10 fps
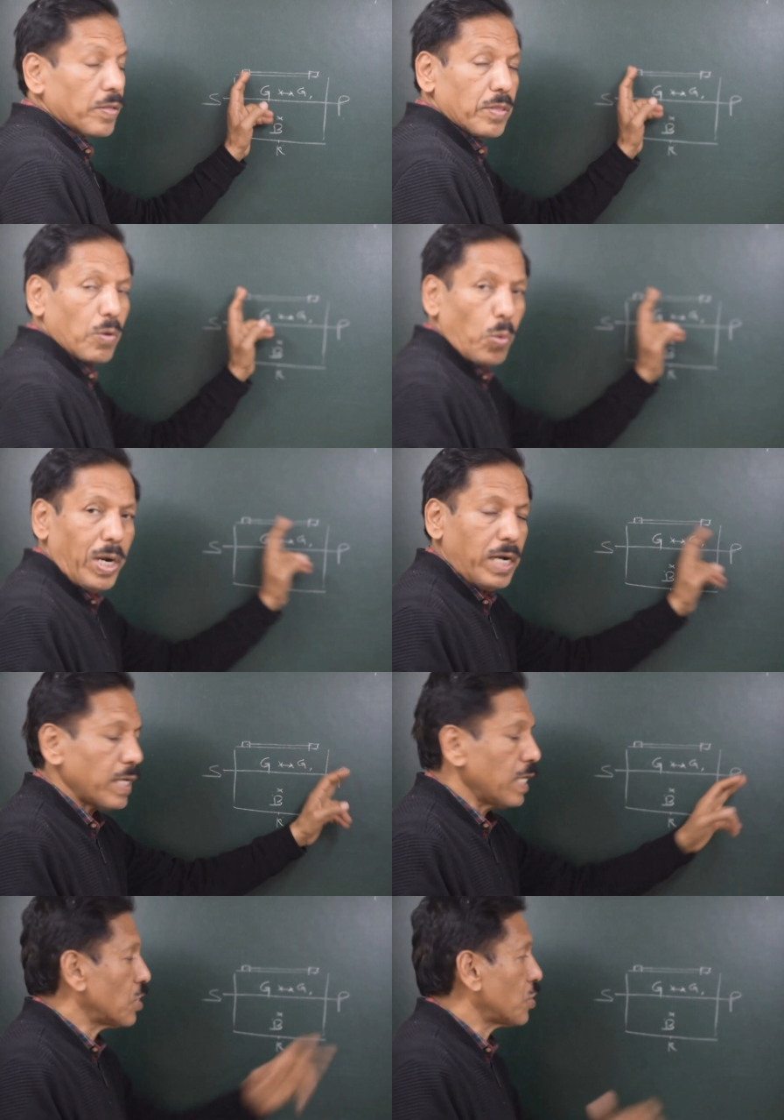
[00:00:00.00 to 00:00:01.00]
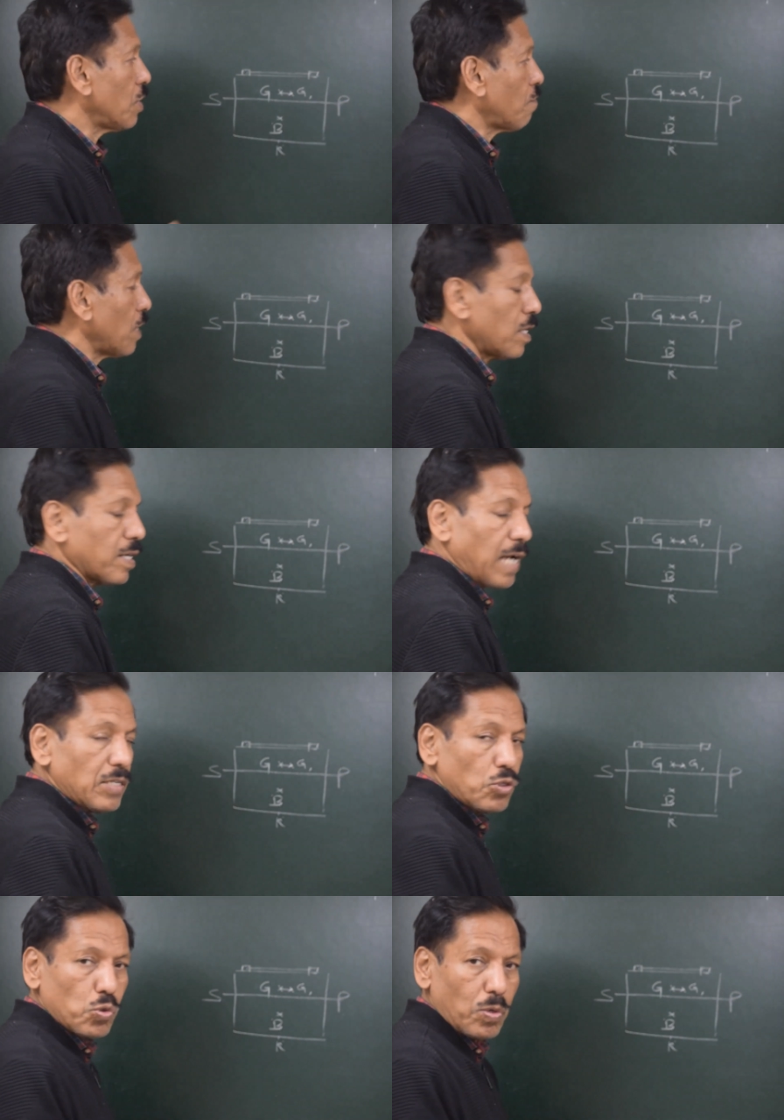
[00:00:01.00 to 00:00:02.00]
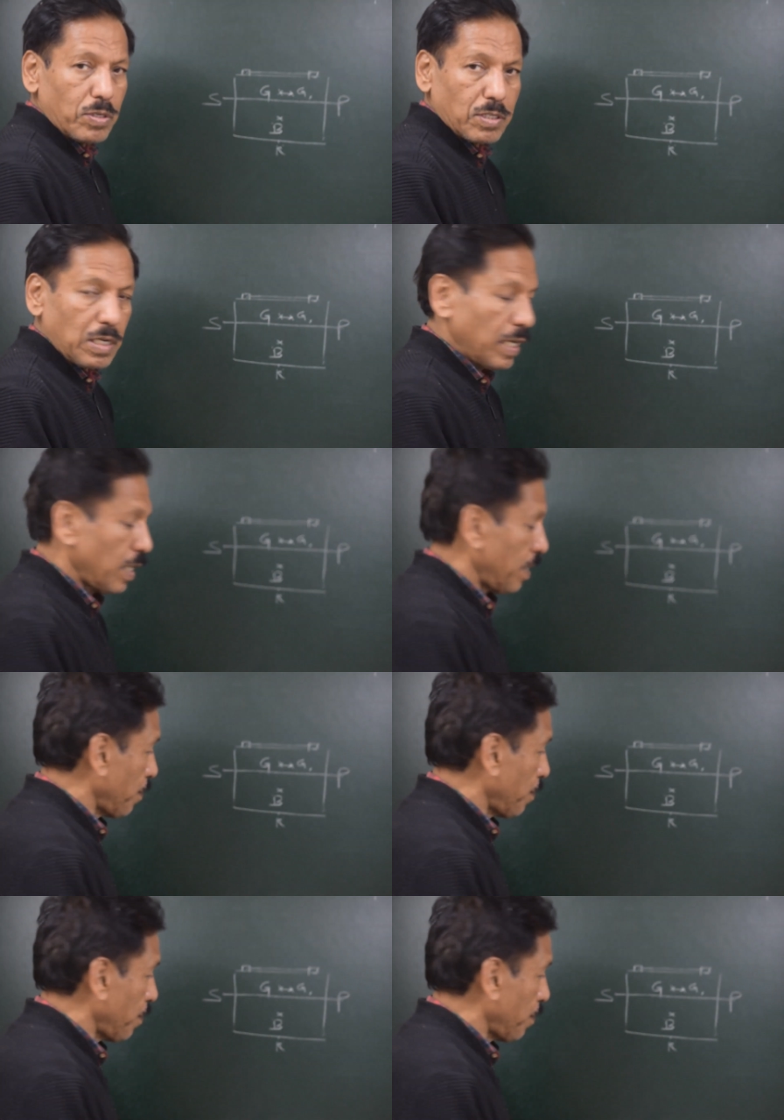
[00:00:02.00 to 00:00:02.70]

the weight is shifted transversely,